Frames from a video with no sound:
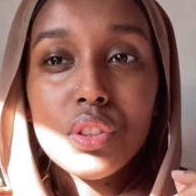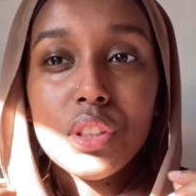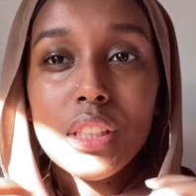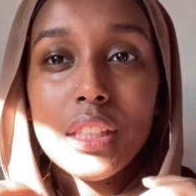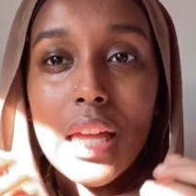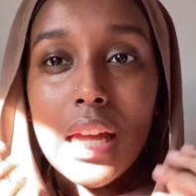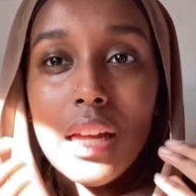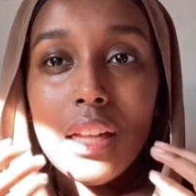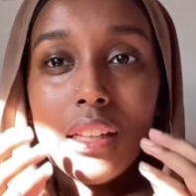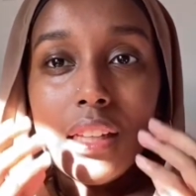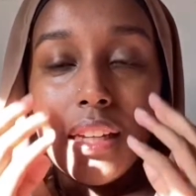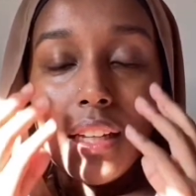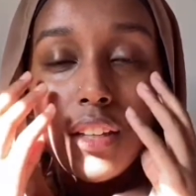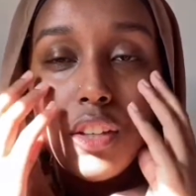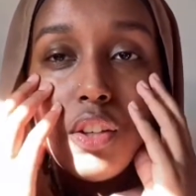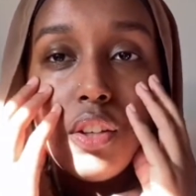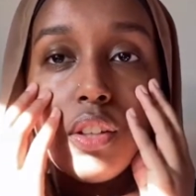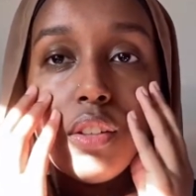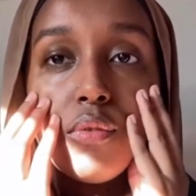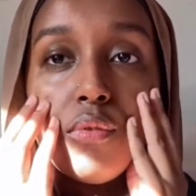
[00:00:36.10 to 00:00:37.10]
that, like,
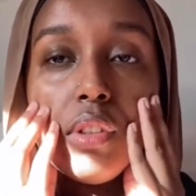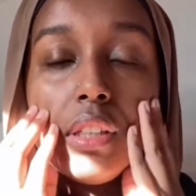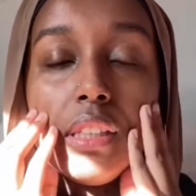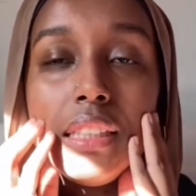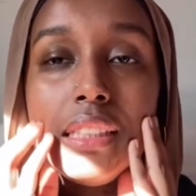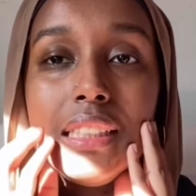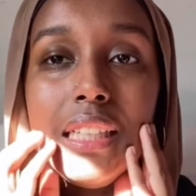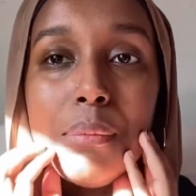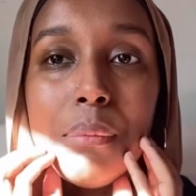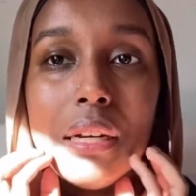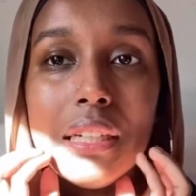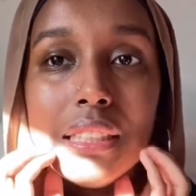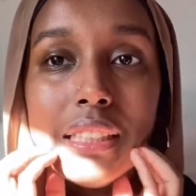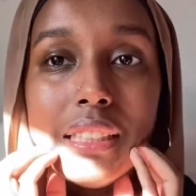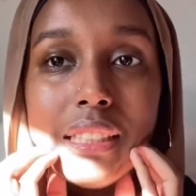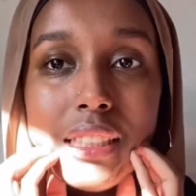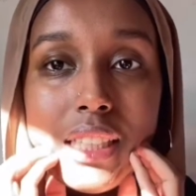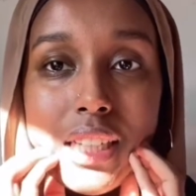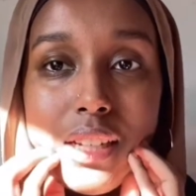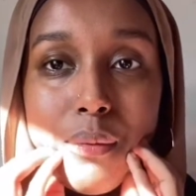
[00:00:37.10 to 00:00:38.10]
you could really see my
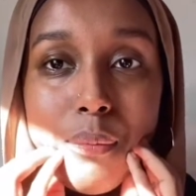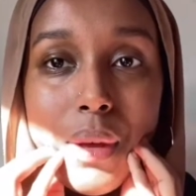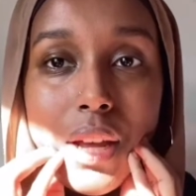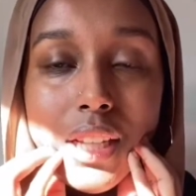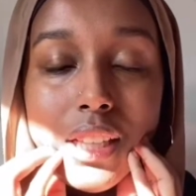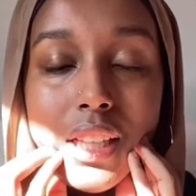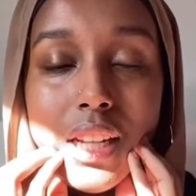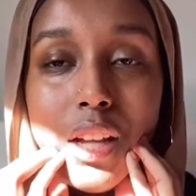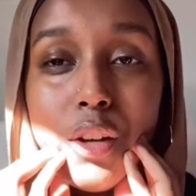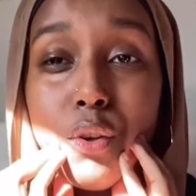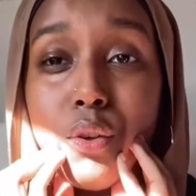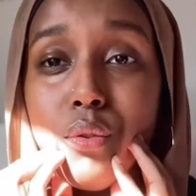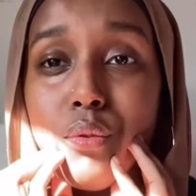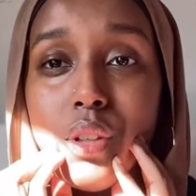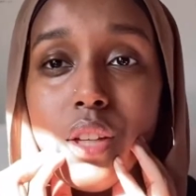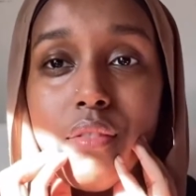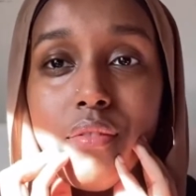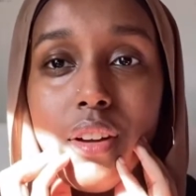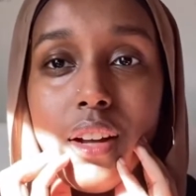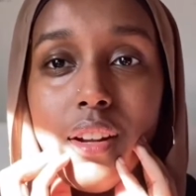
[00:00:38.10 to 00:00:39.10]
skin back then. I couldn't
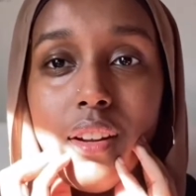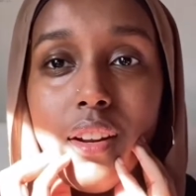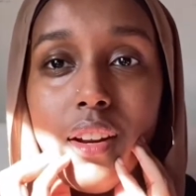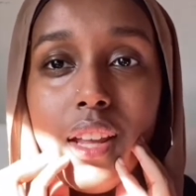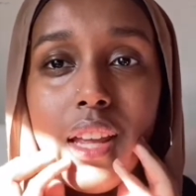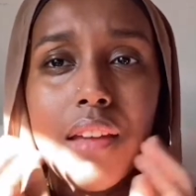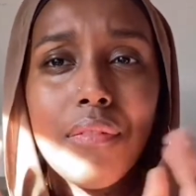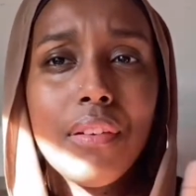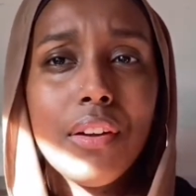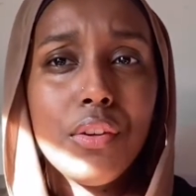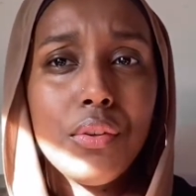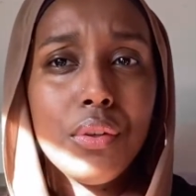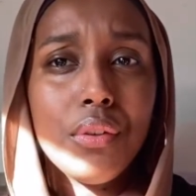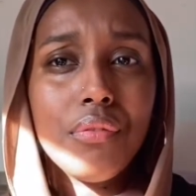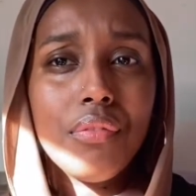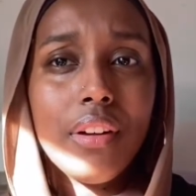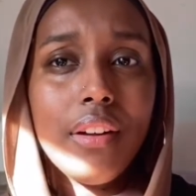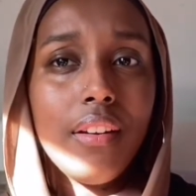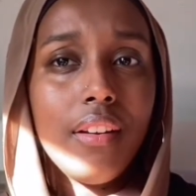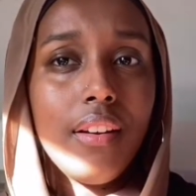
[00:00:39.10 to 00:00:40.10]
really find any. If I do
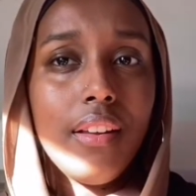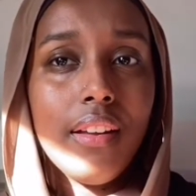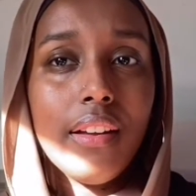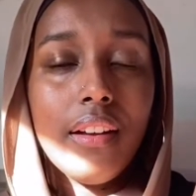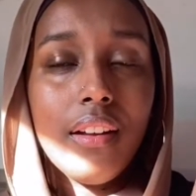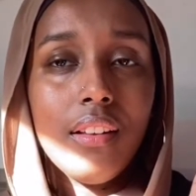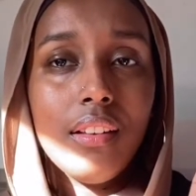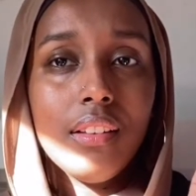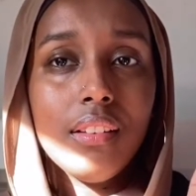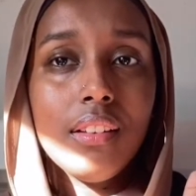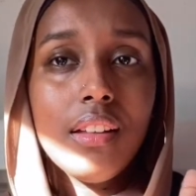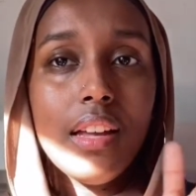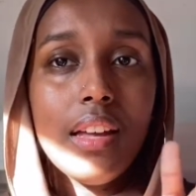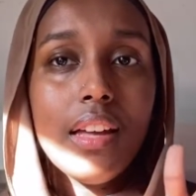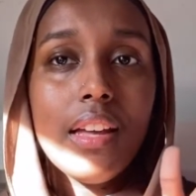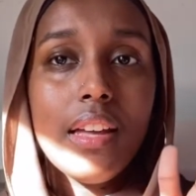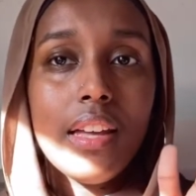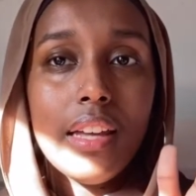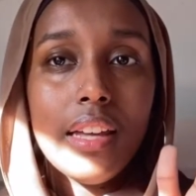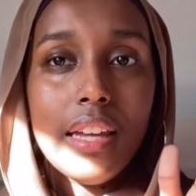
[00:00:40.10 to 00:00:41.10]
find any, I'll
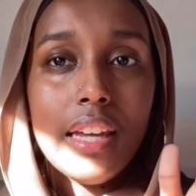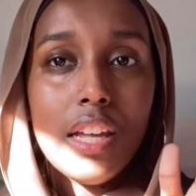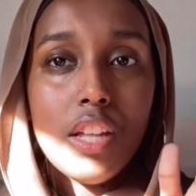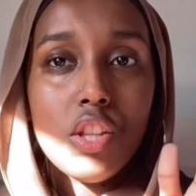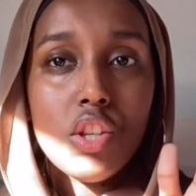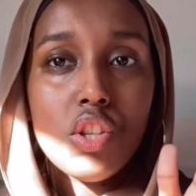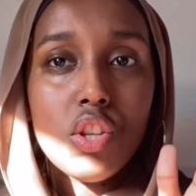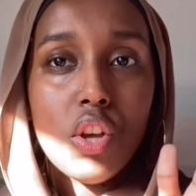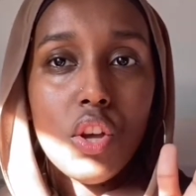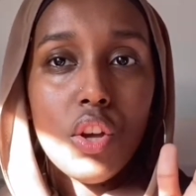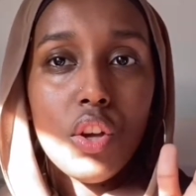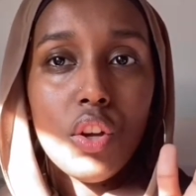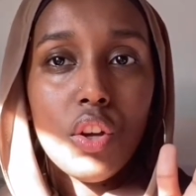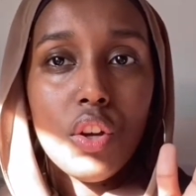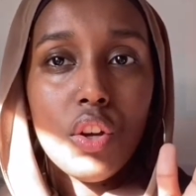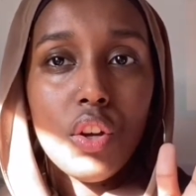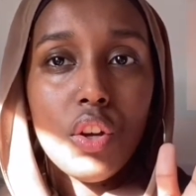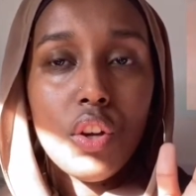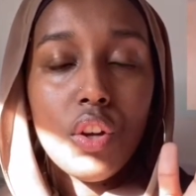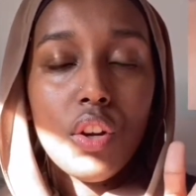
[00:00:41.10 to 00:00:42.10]
insert
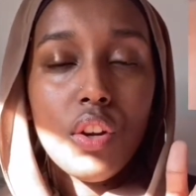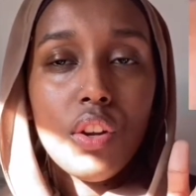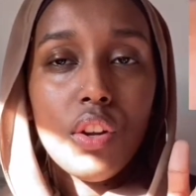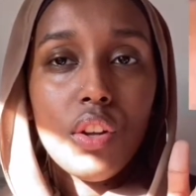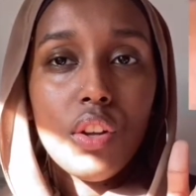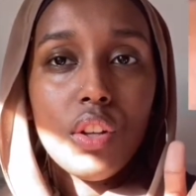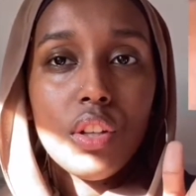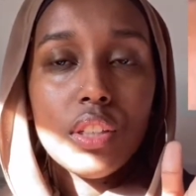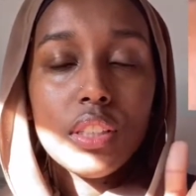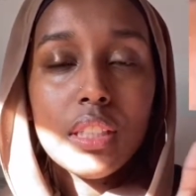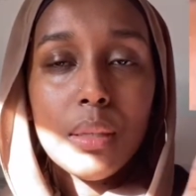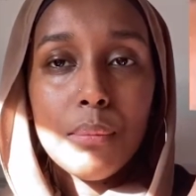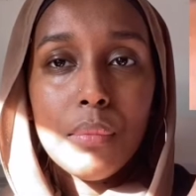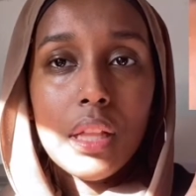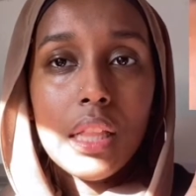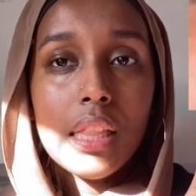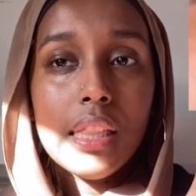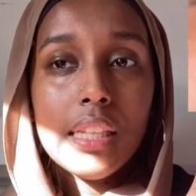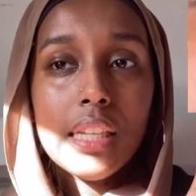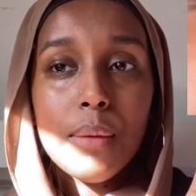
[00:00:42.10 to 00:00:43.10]
some
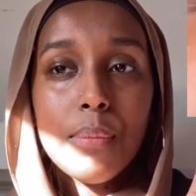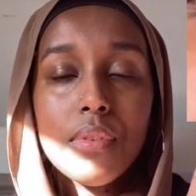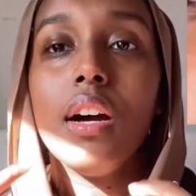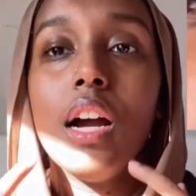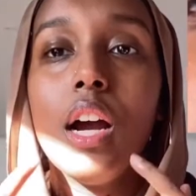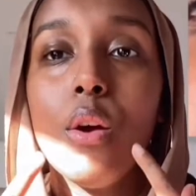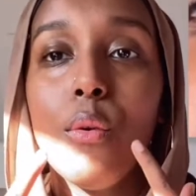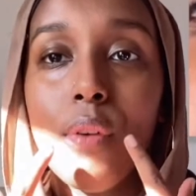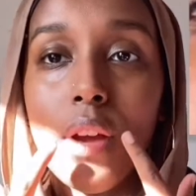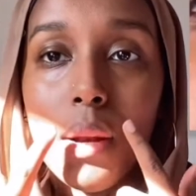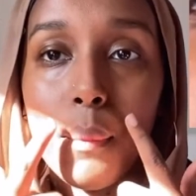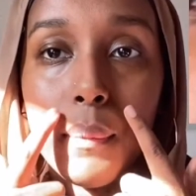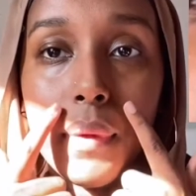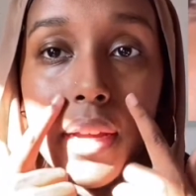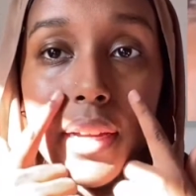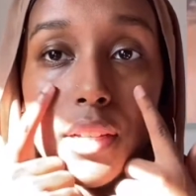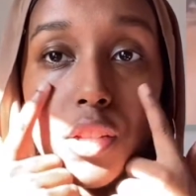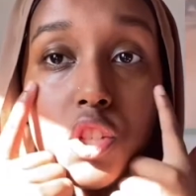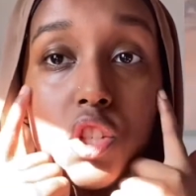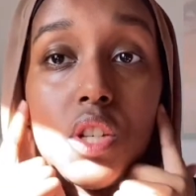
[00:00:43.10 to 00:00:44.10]
clips. Around
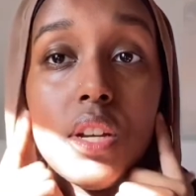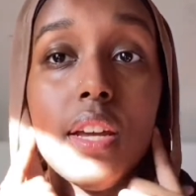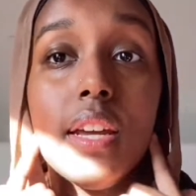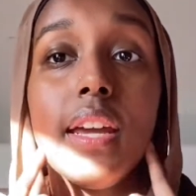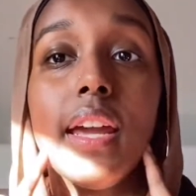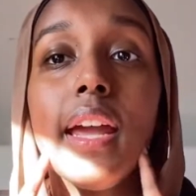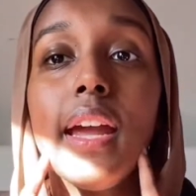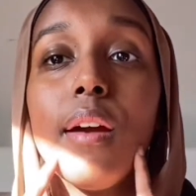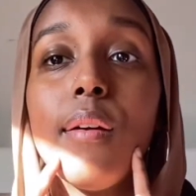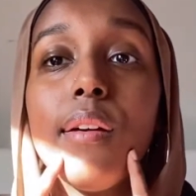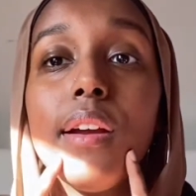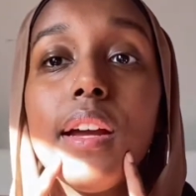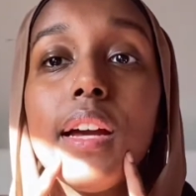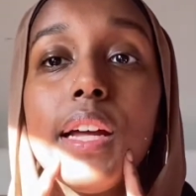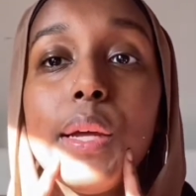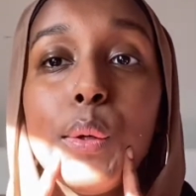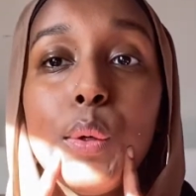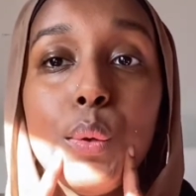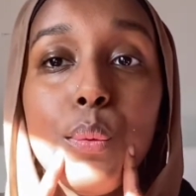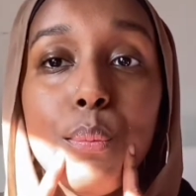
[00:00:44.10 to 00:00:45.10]
my cheek area, it
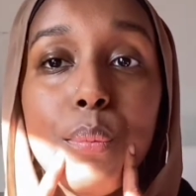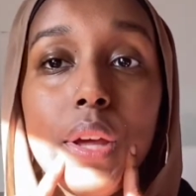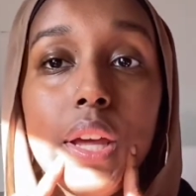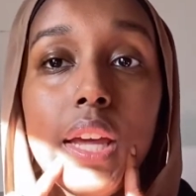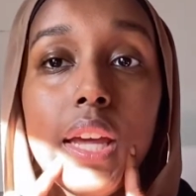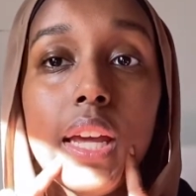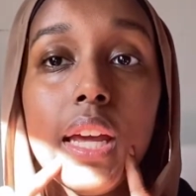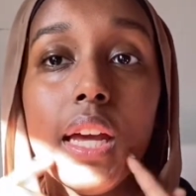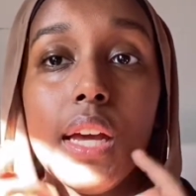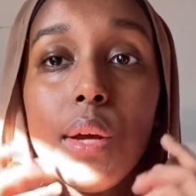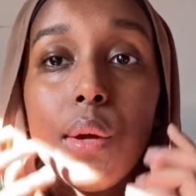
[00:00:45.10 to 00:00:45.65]
would be,